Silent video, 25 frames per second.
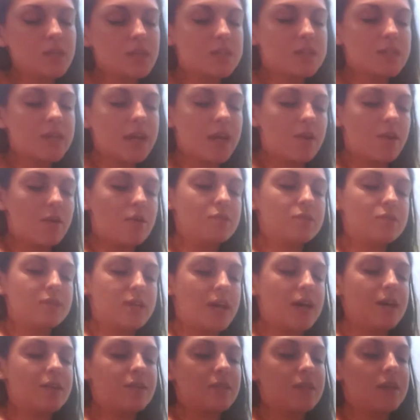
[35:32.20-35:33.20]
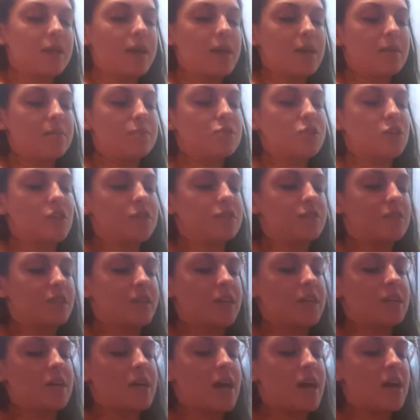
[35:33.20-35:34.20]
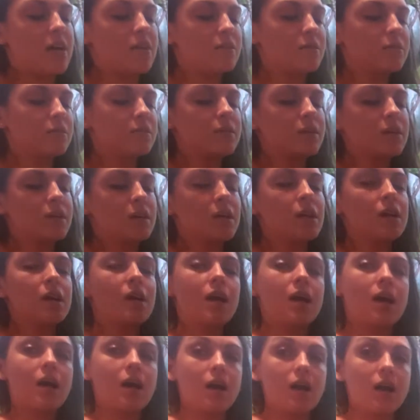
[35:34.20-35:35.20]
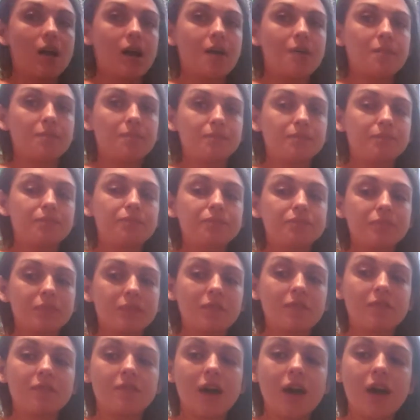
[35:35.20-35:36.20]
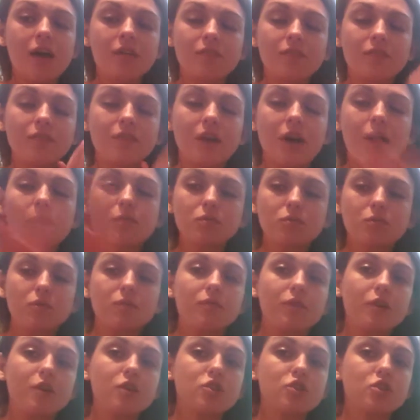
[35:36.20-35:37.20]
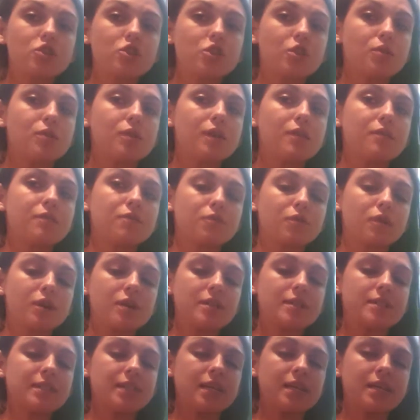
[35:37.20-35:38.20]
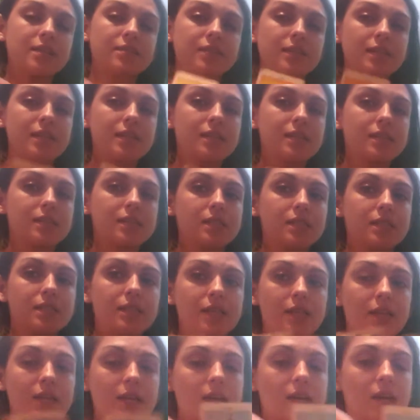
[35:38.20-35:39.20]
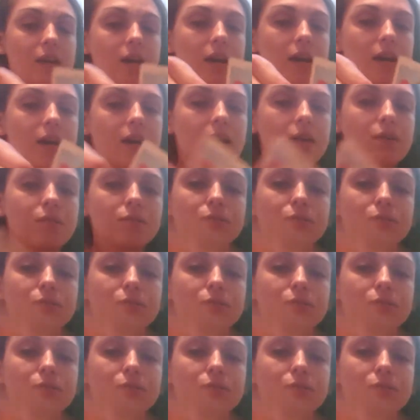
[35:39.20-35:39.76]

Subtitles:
tarot deck that I am shuffling now. The Five of Cups reverse showed up for us in the